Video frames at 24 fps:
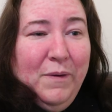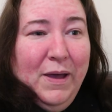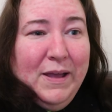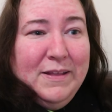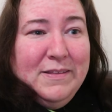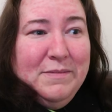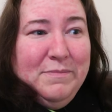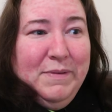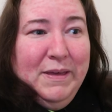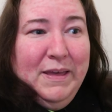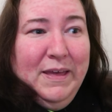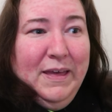way
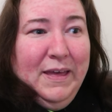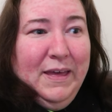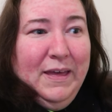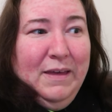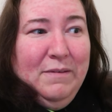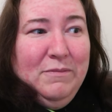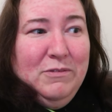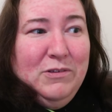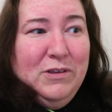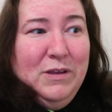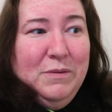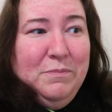to meet
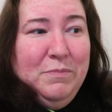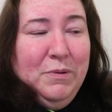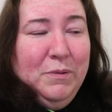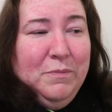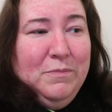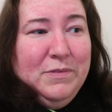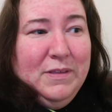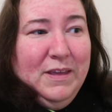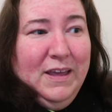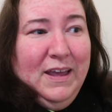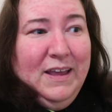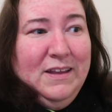him, she
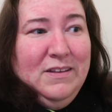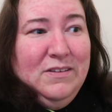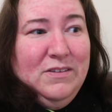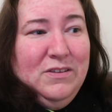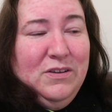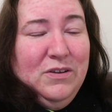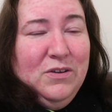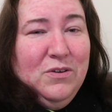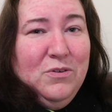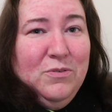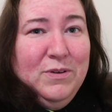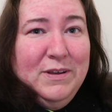bumps
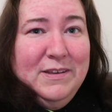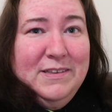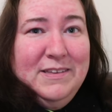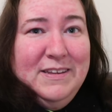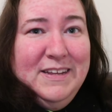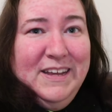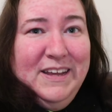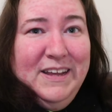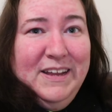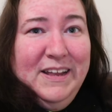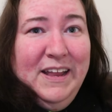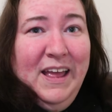into
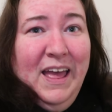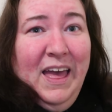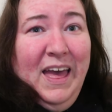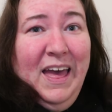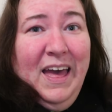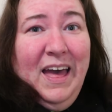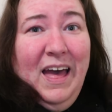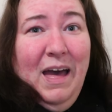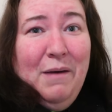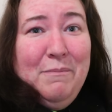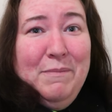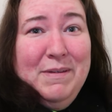Christian
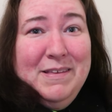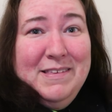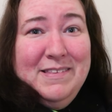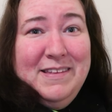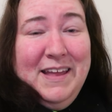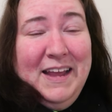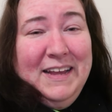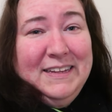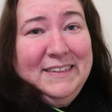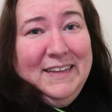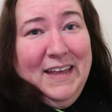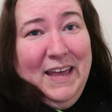and
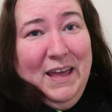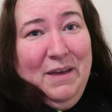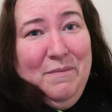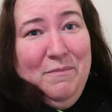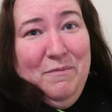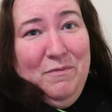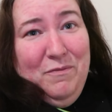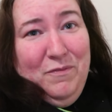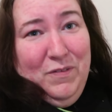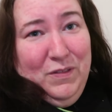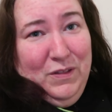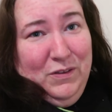mistakes
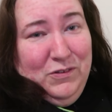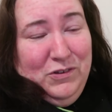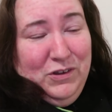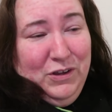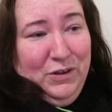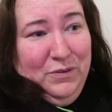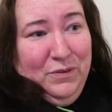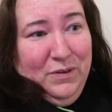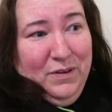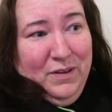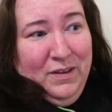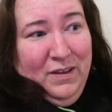him for the
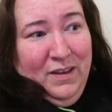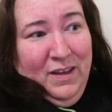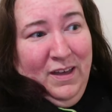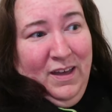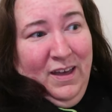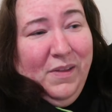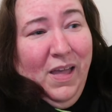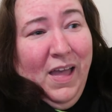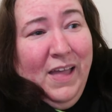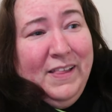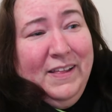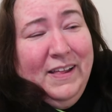Duke.
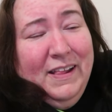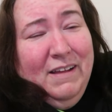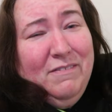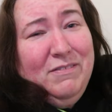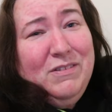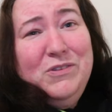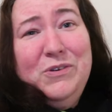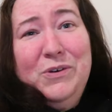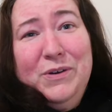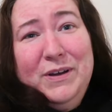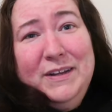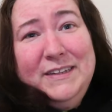And then
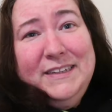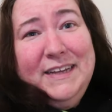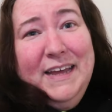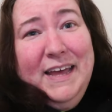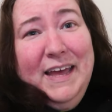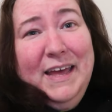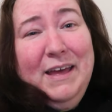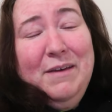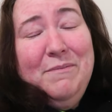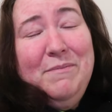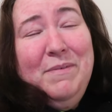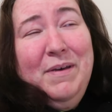after talking to
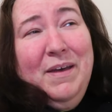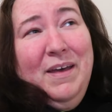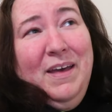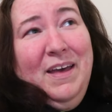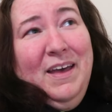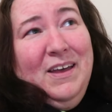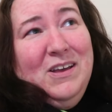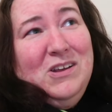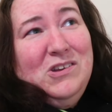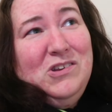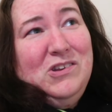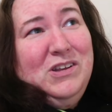him,
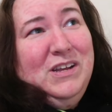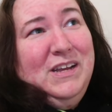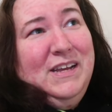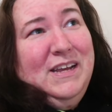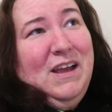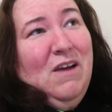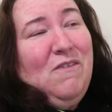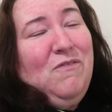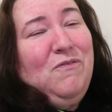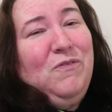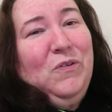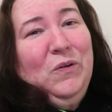
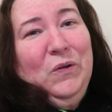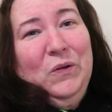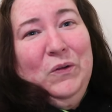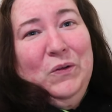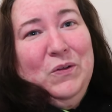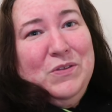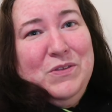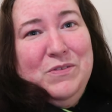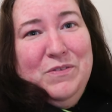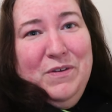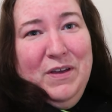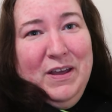she
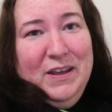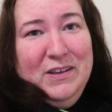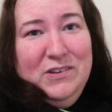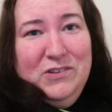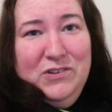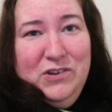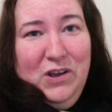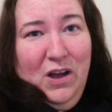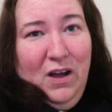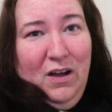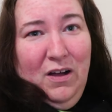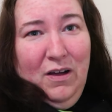falls for his
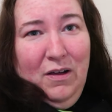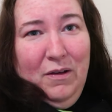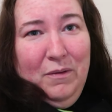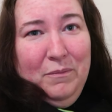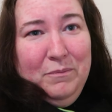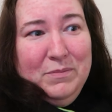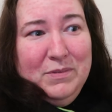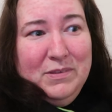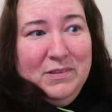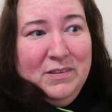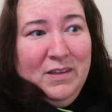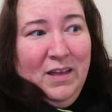
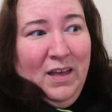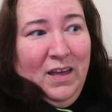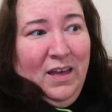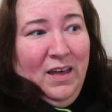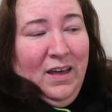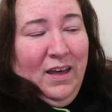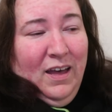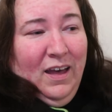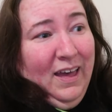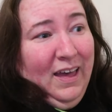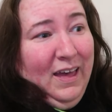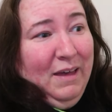charms.
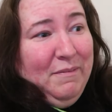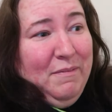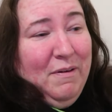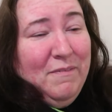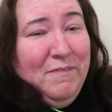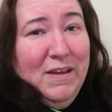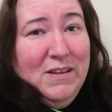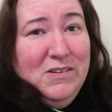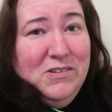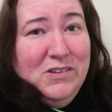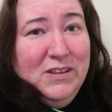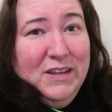
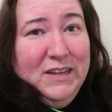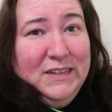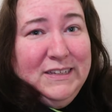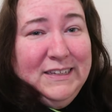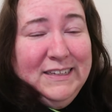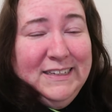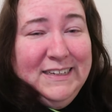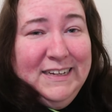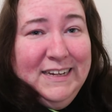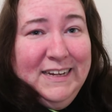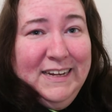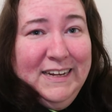Eventually,
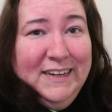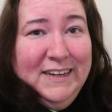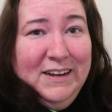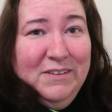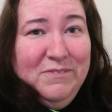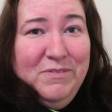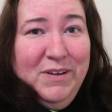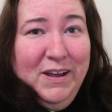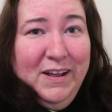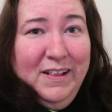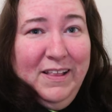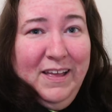
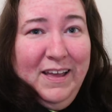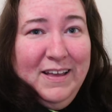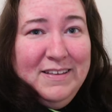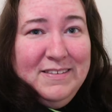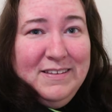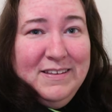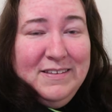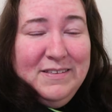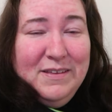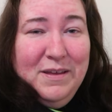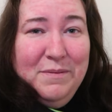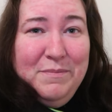Satine
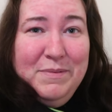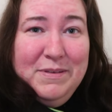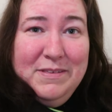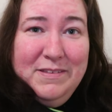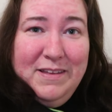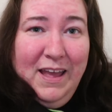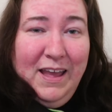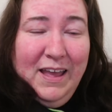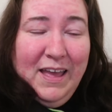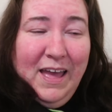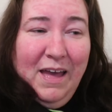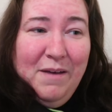realises her
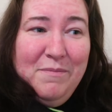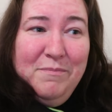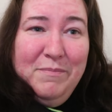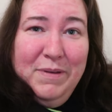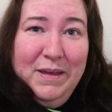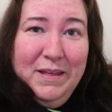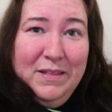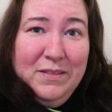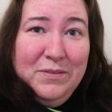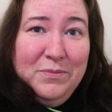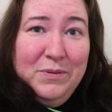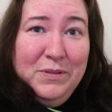mistake and
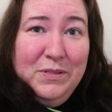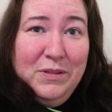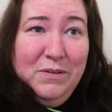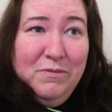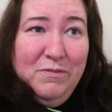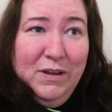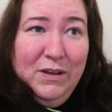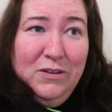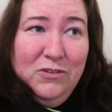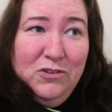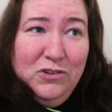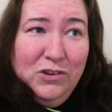meets with the
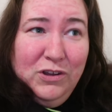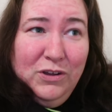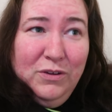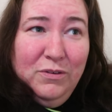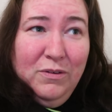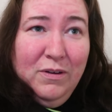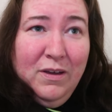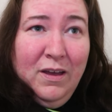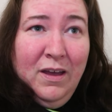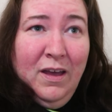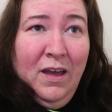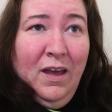real
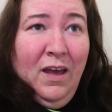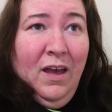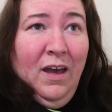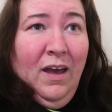Duke,